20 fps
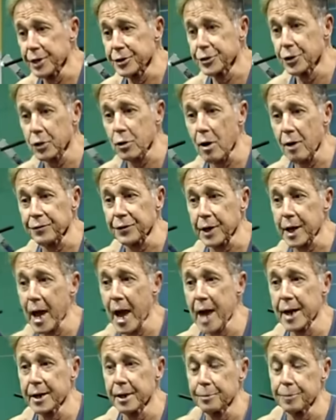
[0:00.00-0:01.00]
They took off to
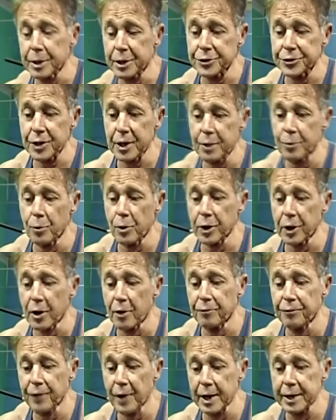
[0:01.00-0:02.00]
Canada because they didn't want to
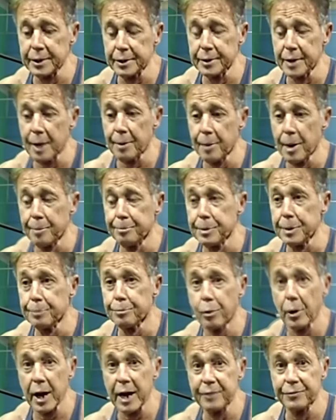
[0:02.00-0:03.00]
go fight and, and be
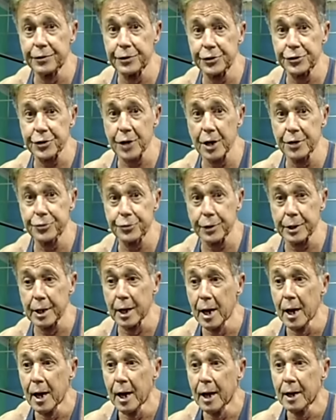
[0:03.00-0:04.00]
brave for this country,
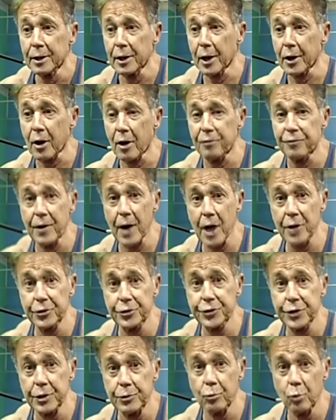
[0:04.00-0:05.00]
like our
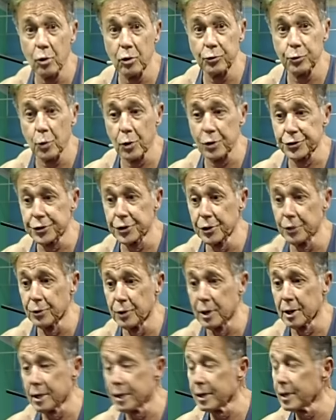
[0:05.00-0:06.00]
fathers did in World War Two.